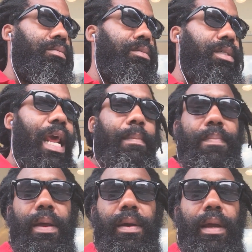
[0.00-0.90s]
It's got to be
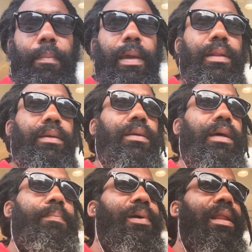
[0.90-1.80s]
better. I mean,
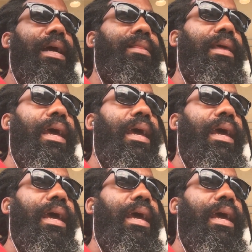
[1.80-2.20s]
a player like